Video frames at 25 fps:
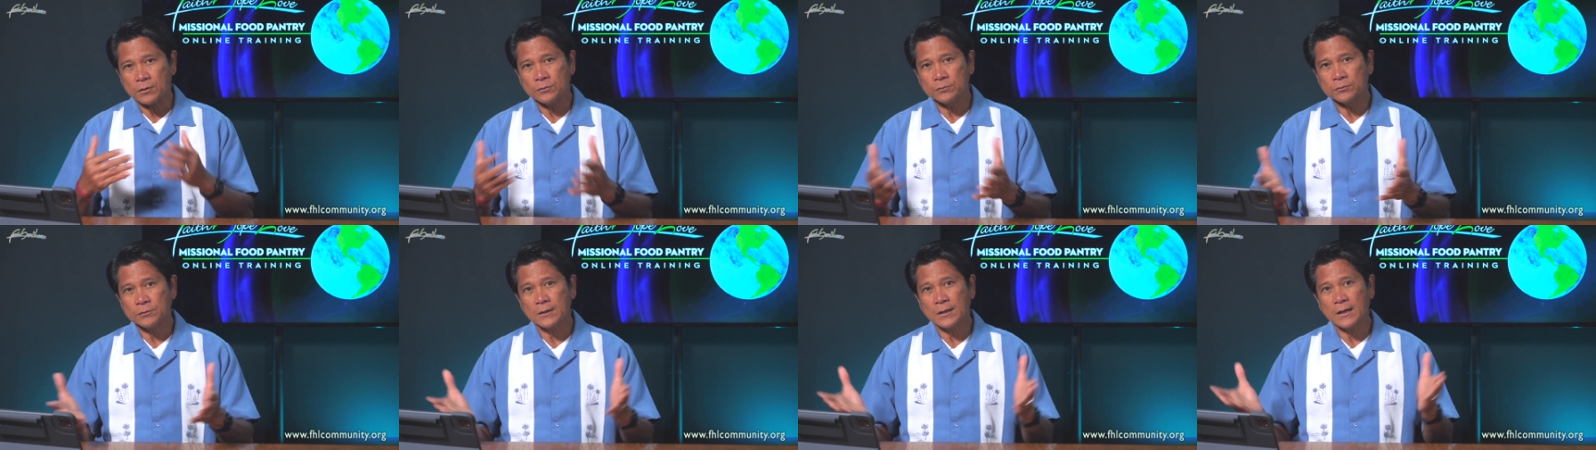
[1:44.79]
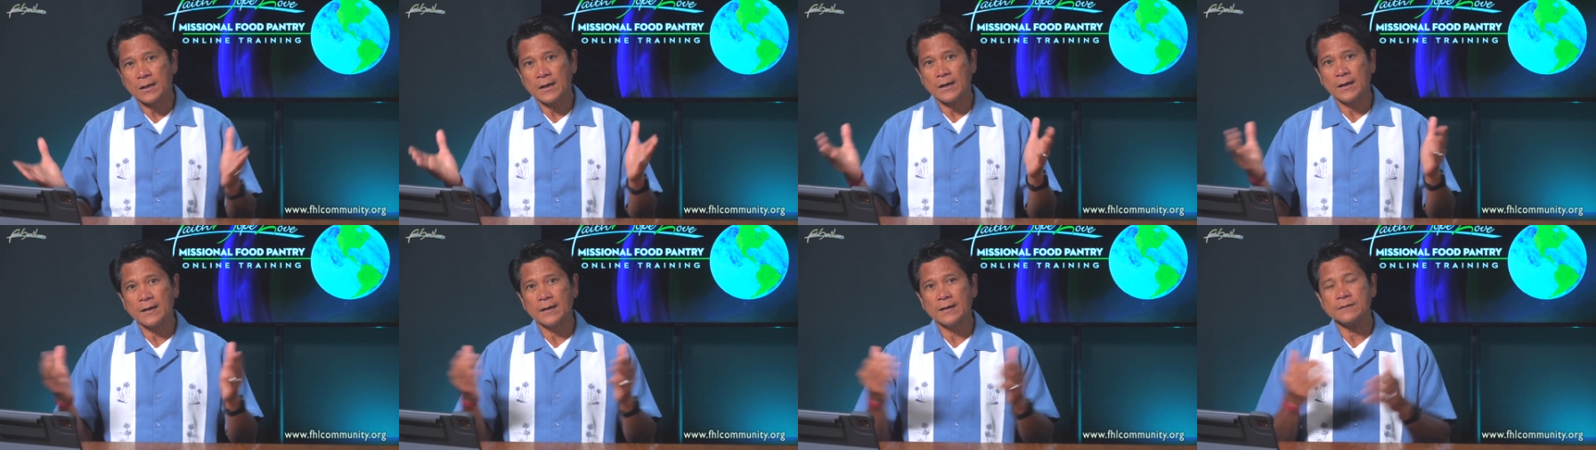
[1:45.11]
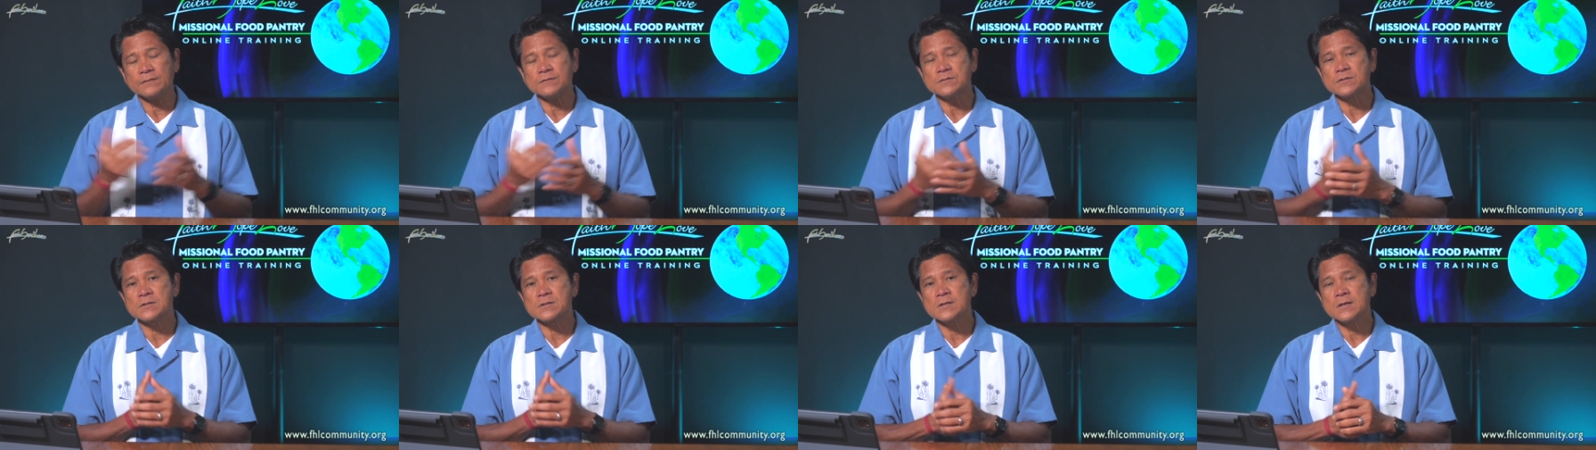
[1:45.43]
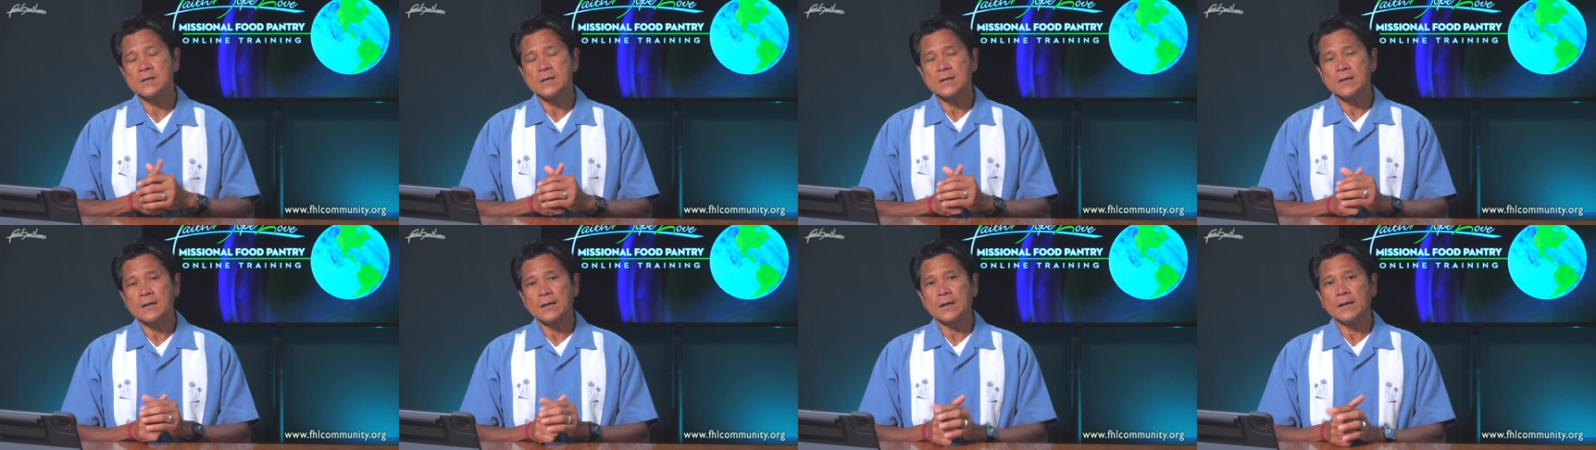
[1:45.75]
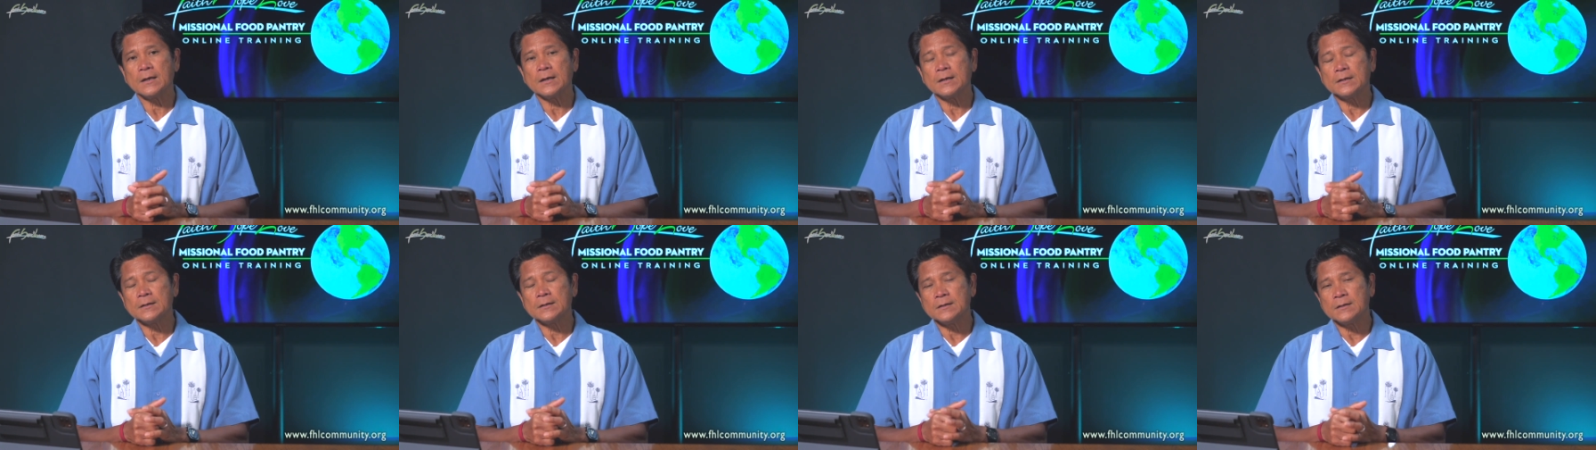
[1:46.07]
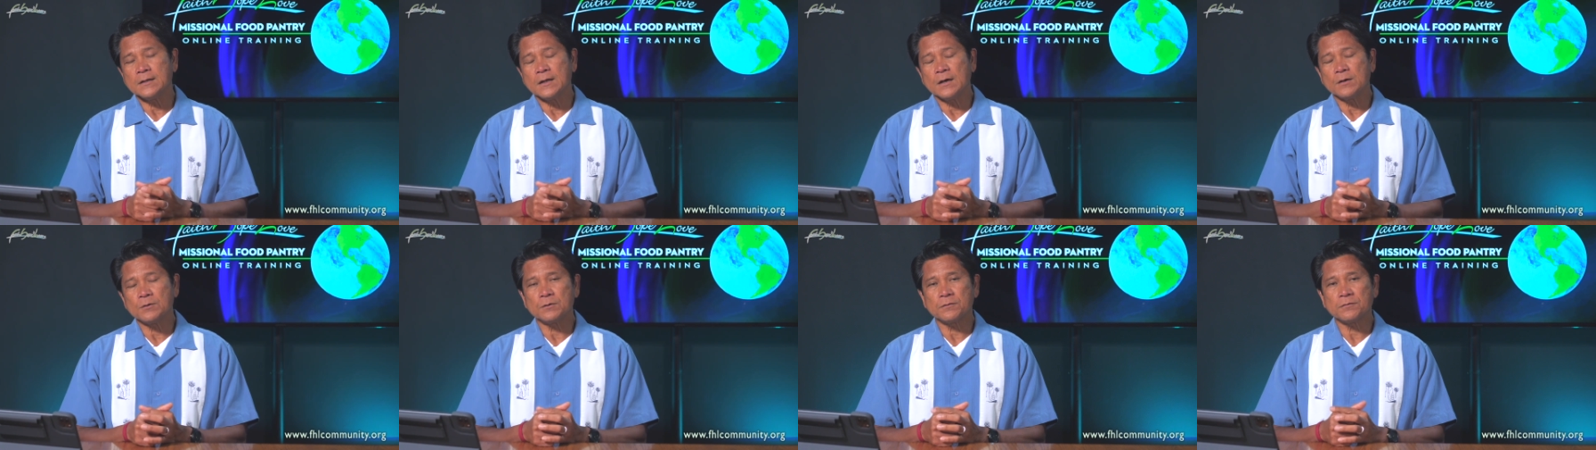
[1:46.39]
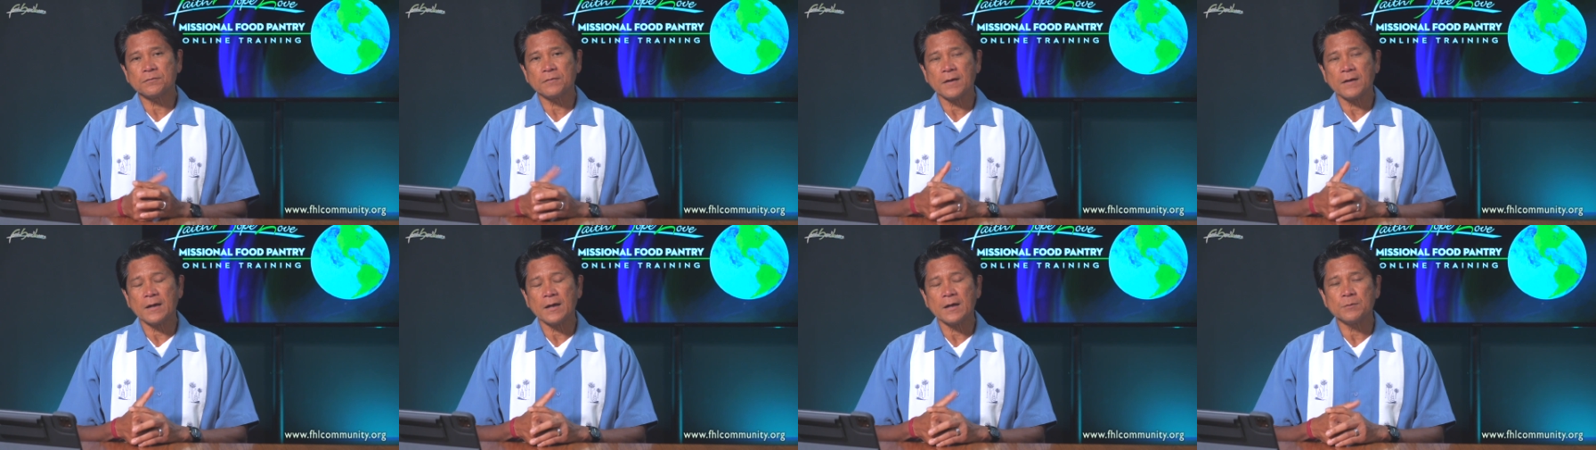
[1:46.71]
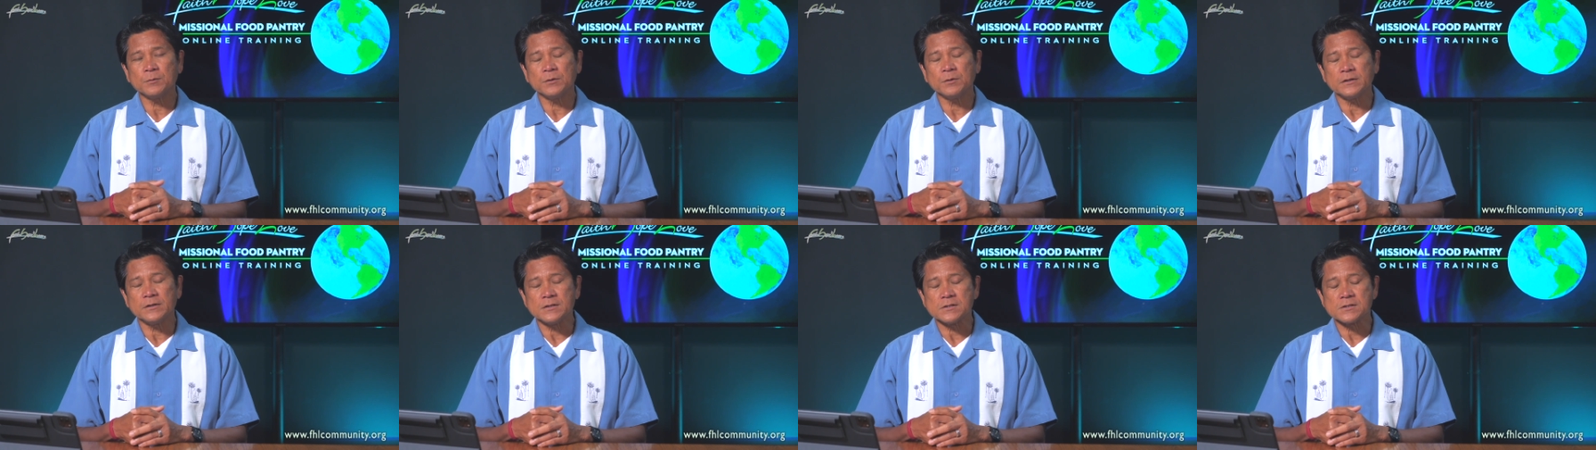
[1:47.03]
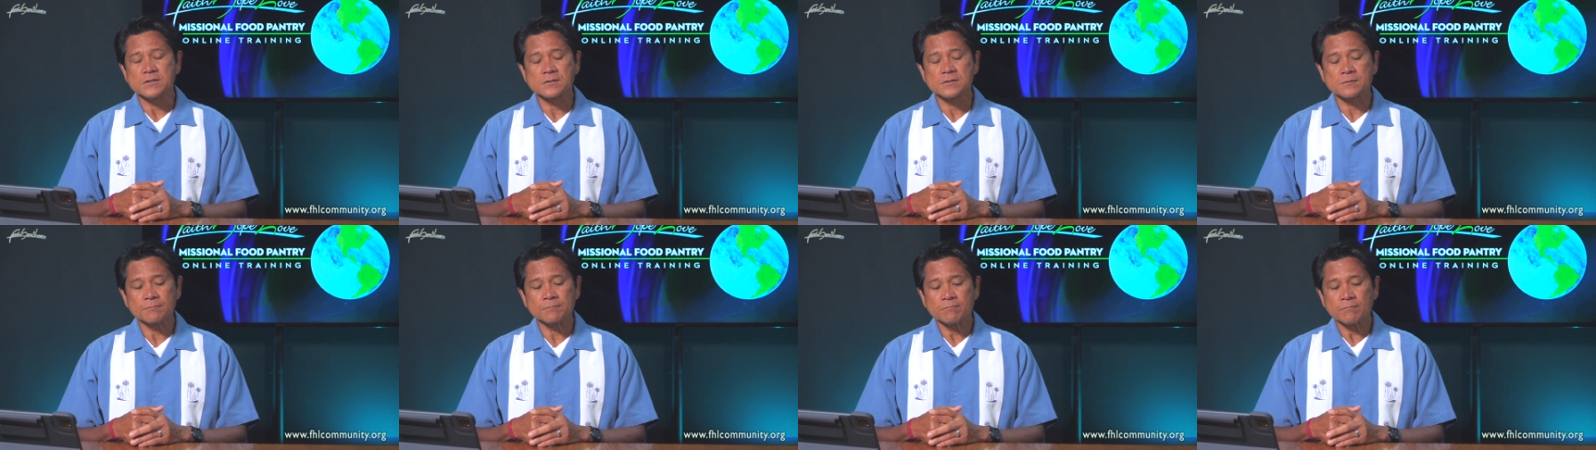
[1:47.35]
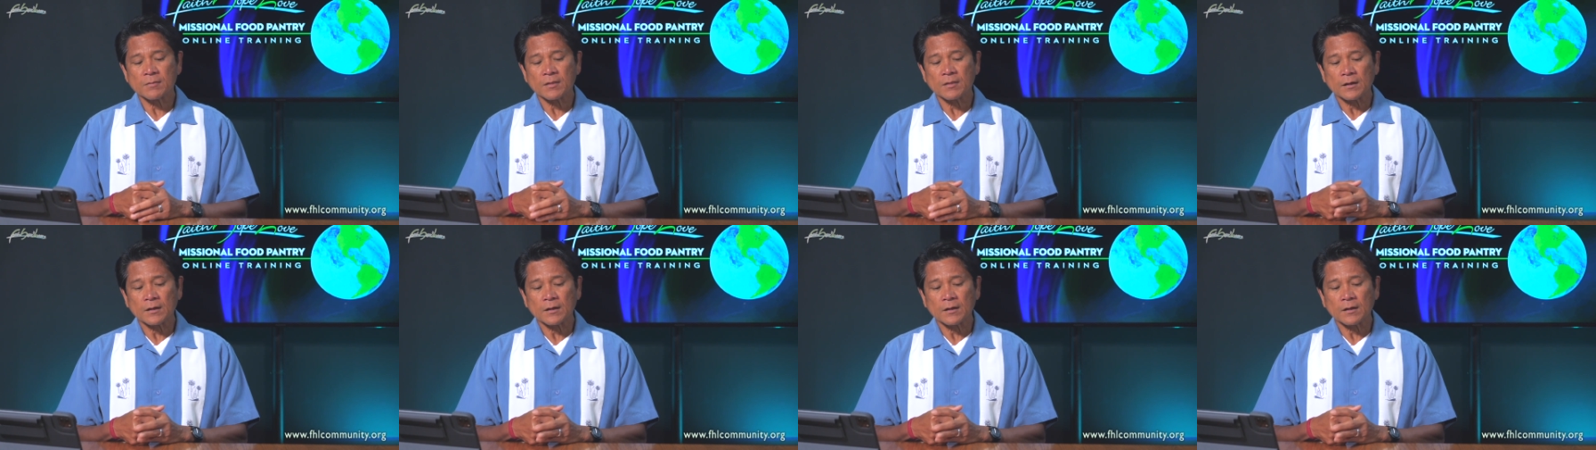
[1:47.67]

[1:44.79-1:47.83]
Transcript: own lives, and in our families.